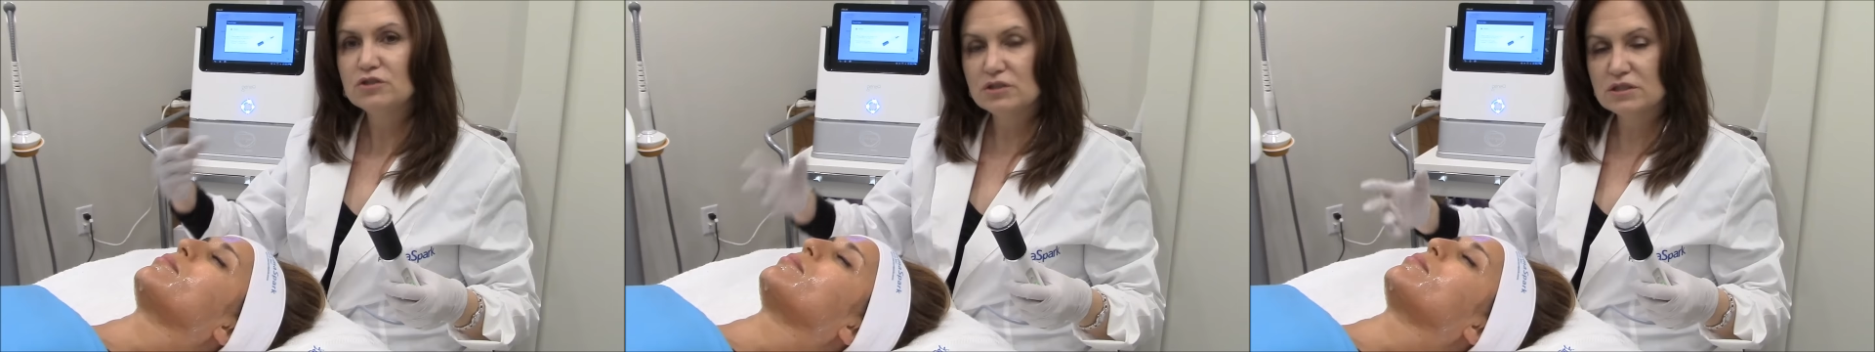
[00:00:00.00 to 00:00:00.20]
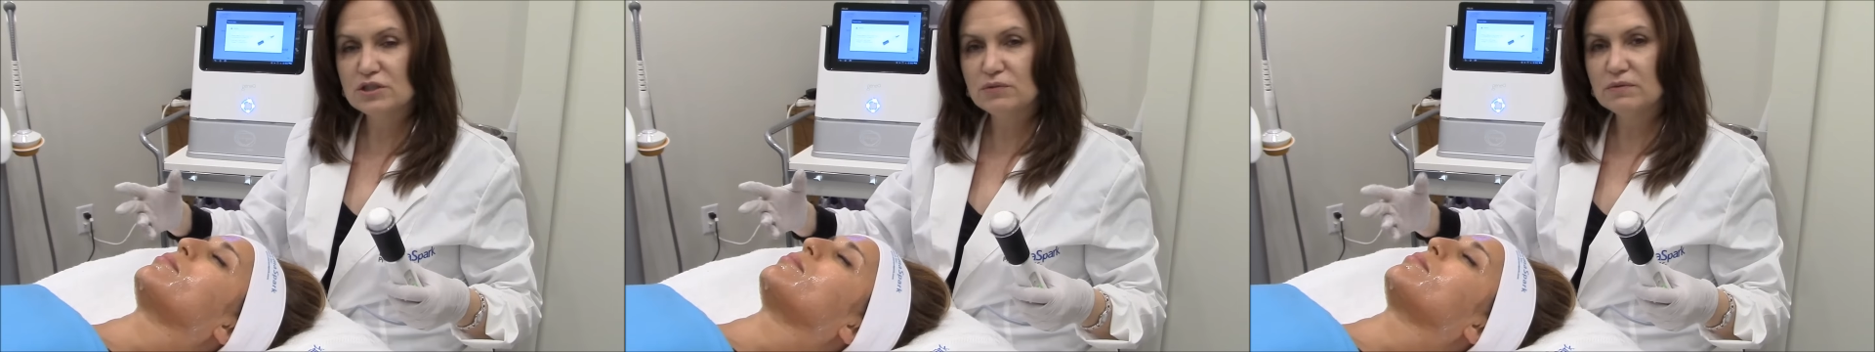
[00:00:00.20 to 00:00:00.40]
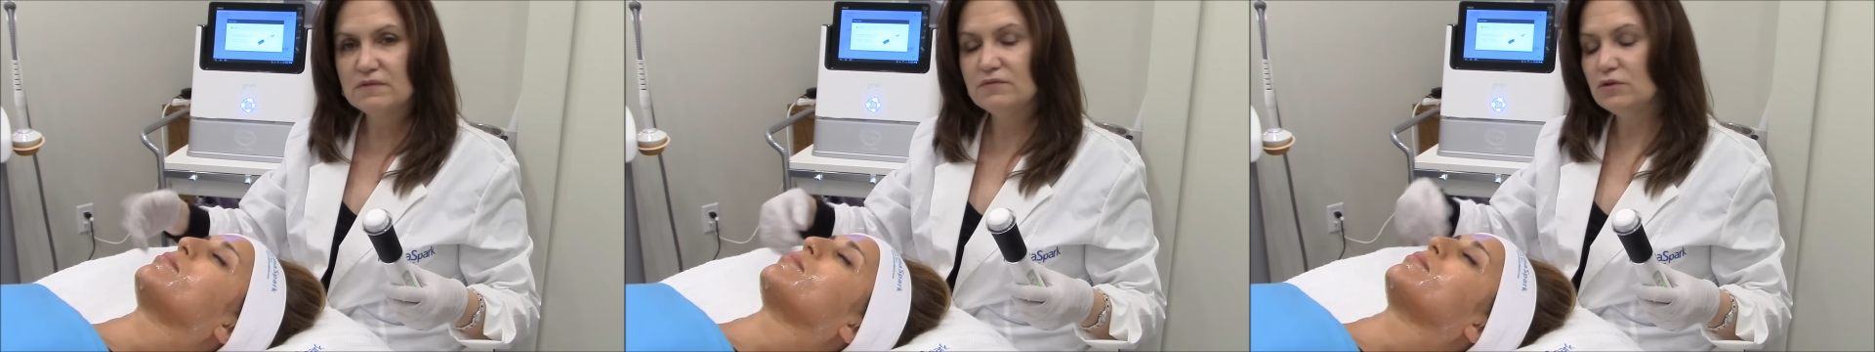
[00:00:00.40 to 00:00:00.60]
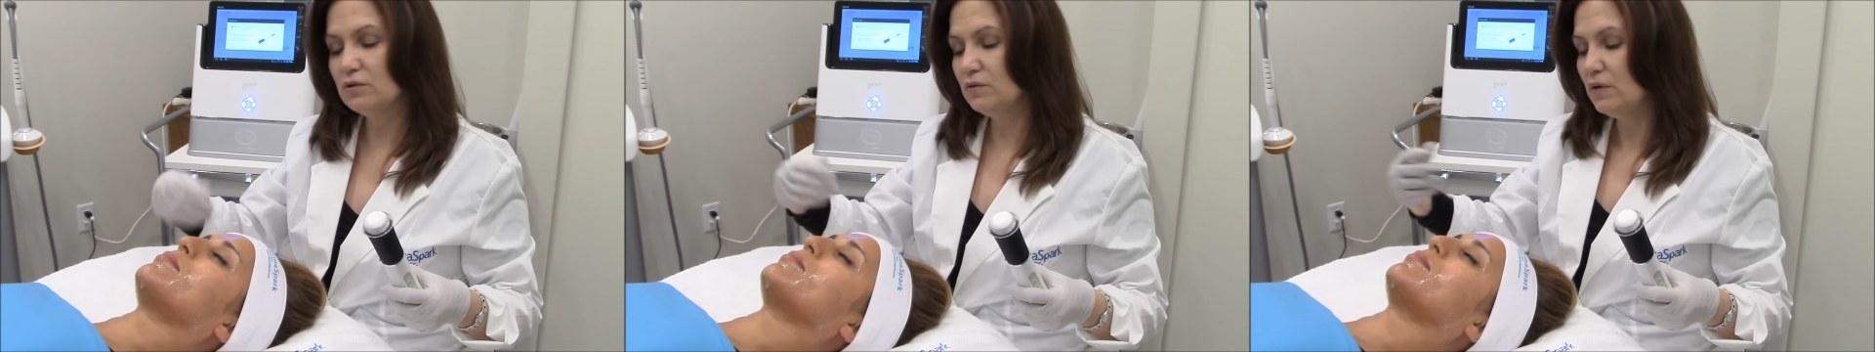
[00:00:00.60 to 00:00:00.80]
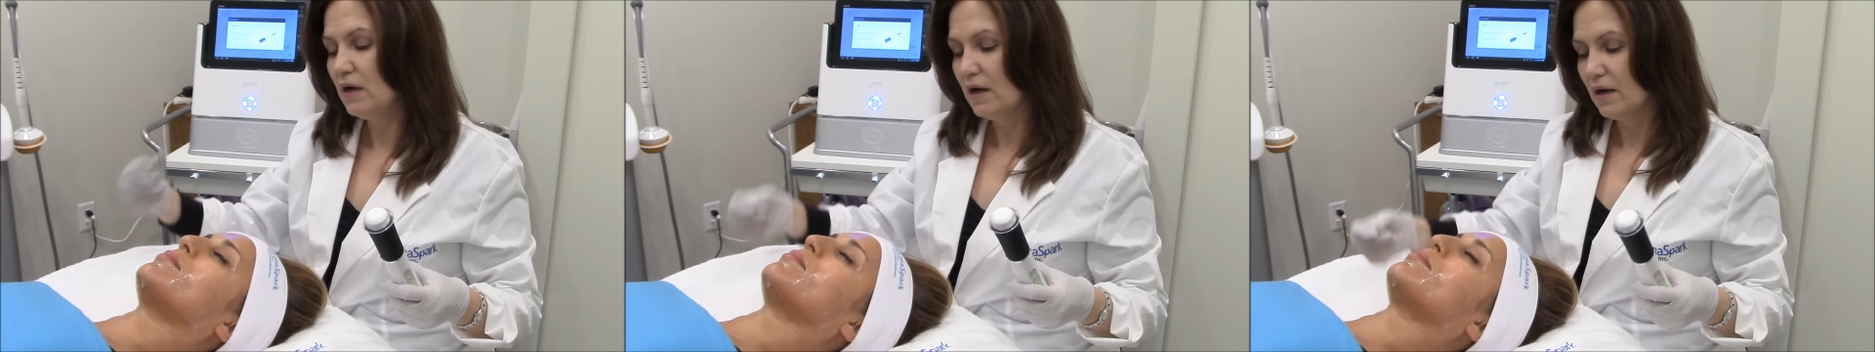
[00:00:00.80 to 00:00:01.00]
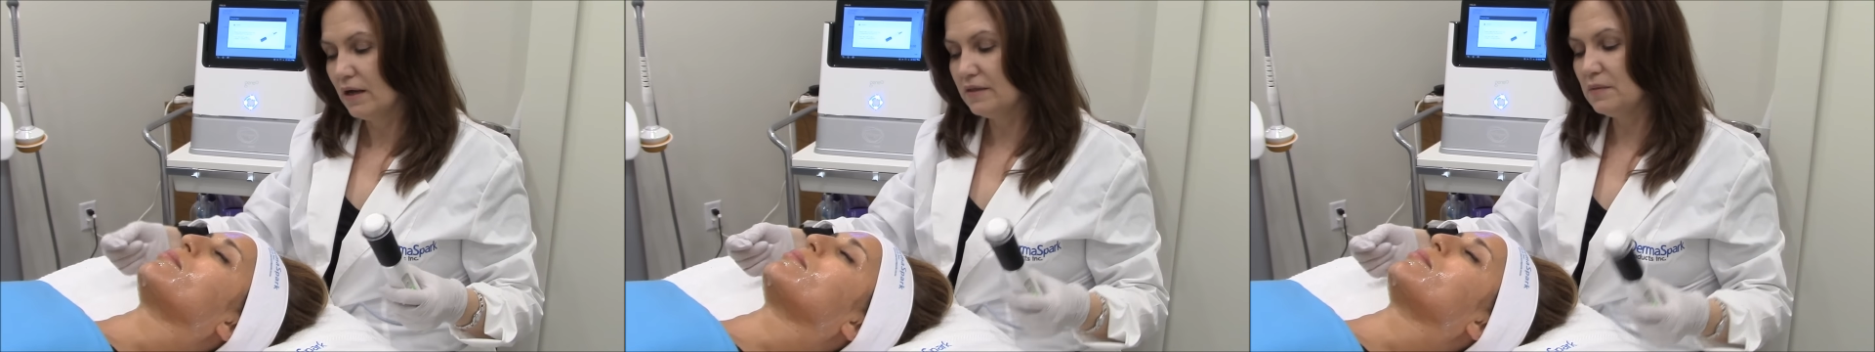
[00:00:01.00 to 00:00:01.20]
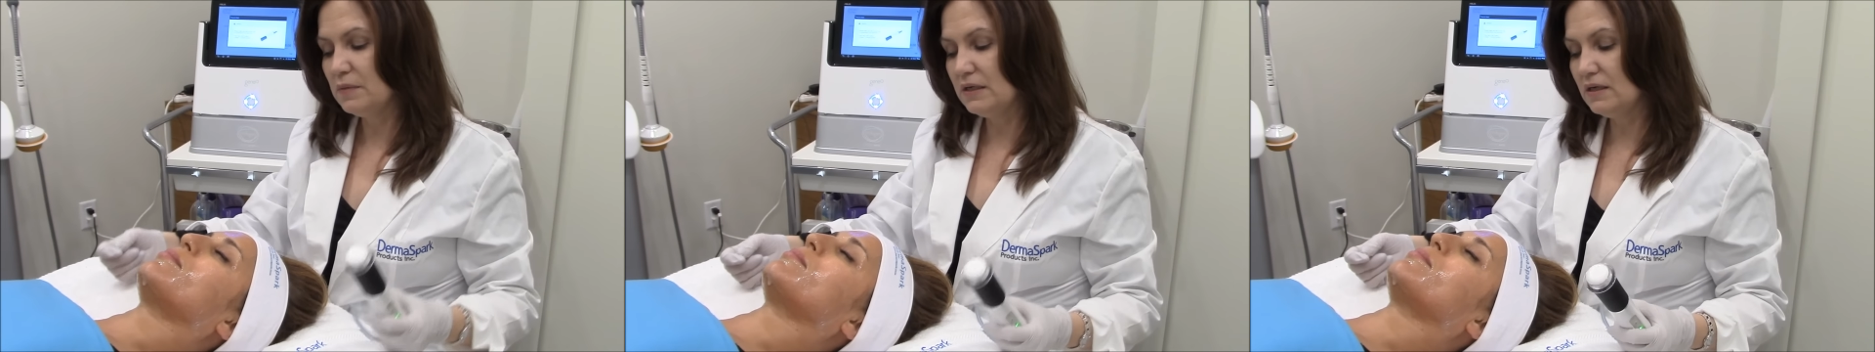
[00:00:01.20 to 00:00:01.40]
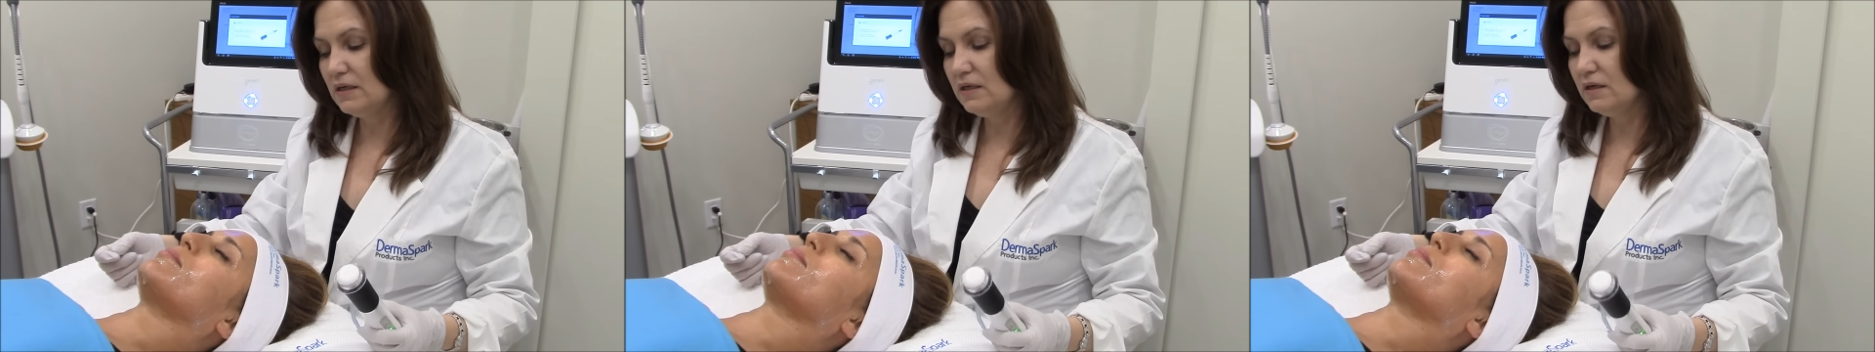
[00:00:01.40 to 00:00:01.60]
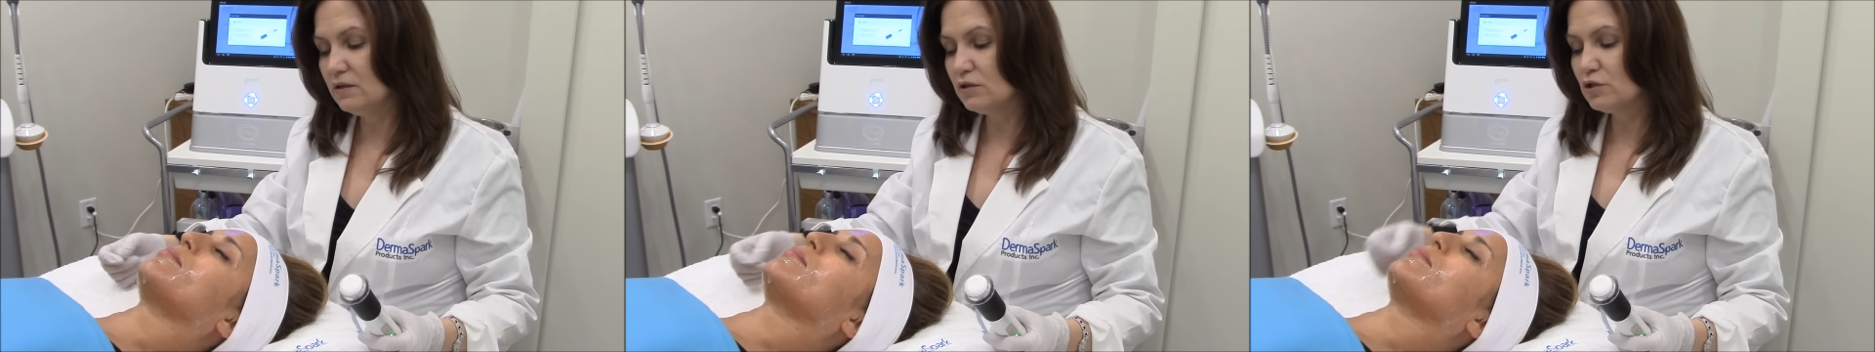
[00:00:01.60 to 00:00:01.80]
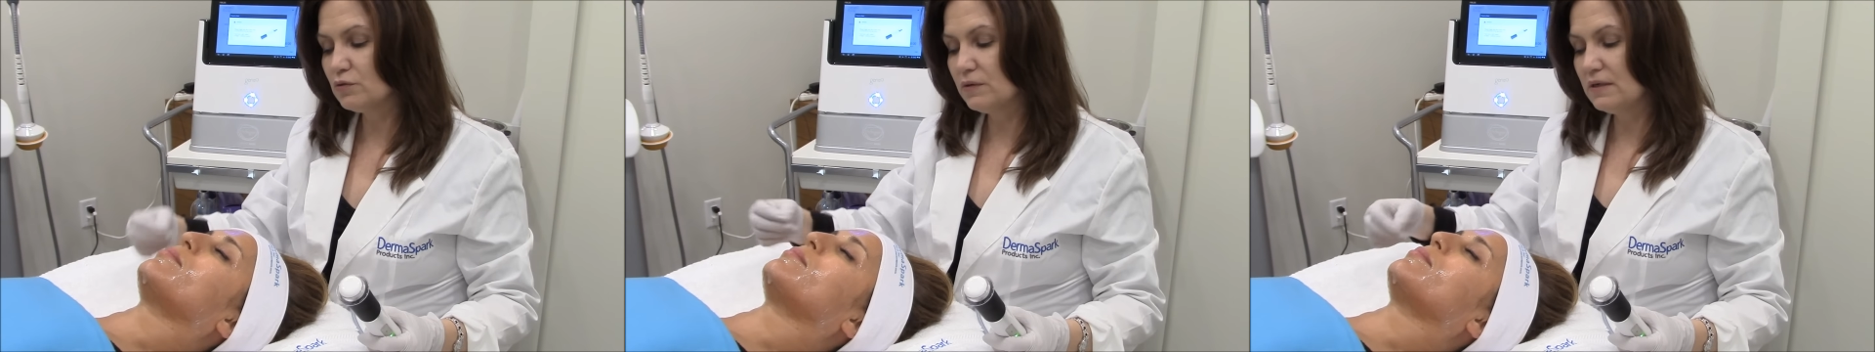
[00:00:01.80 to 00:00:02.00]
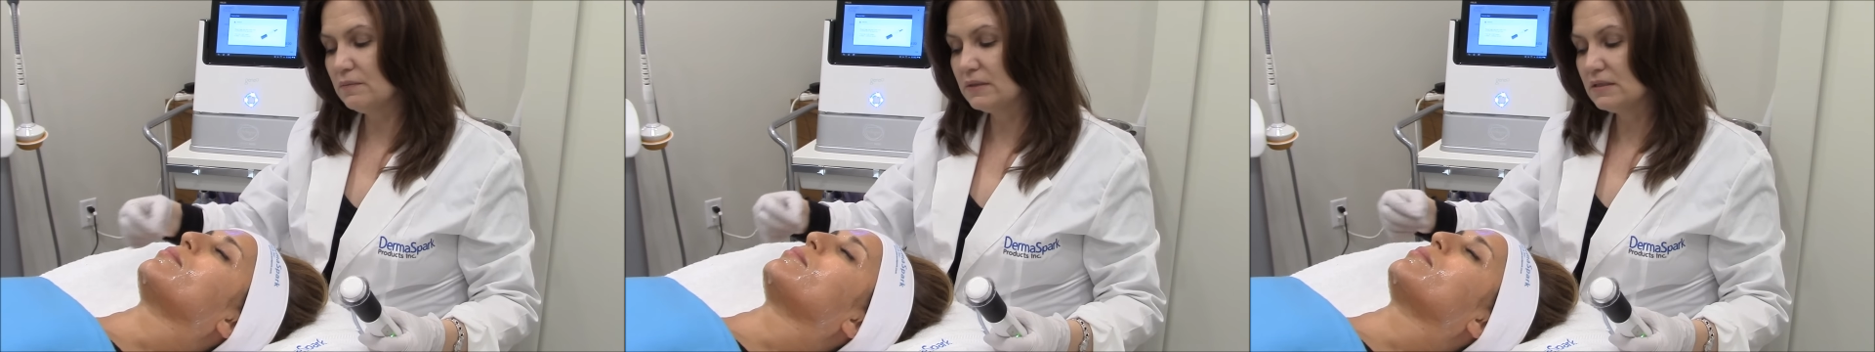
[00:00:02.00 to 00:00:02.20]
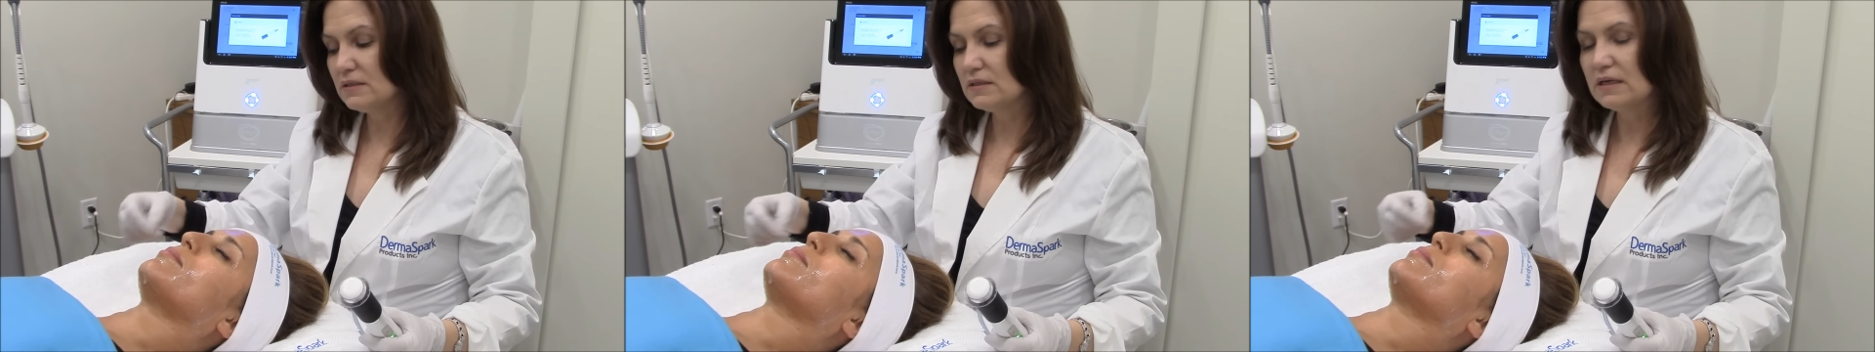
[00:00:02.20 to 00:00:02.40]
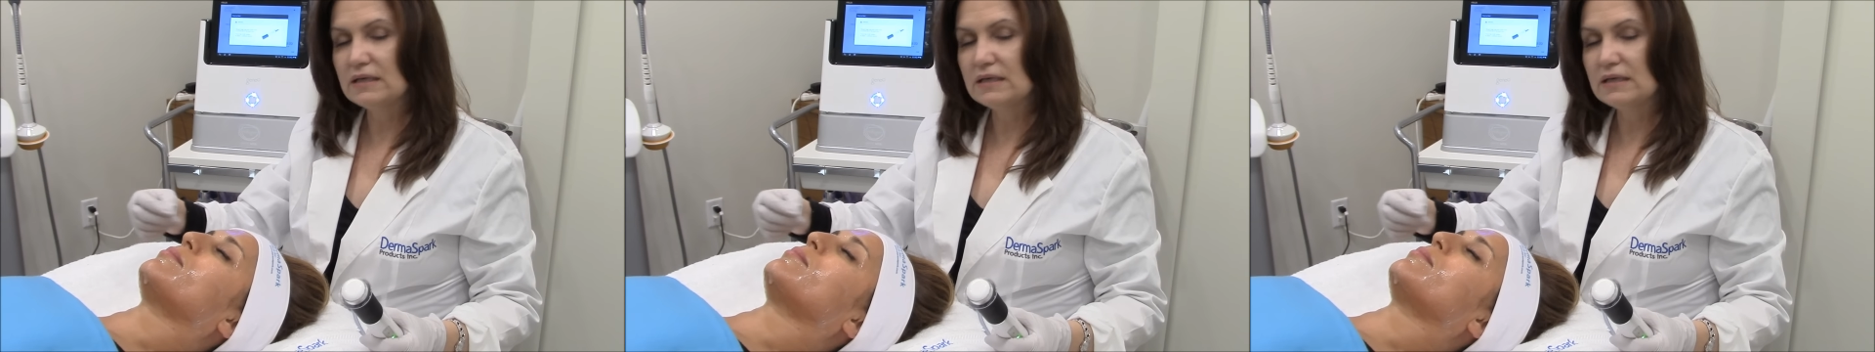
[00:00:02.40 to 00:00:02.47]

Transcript: just to review, at the beginning of the treatment,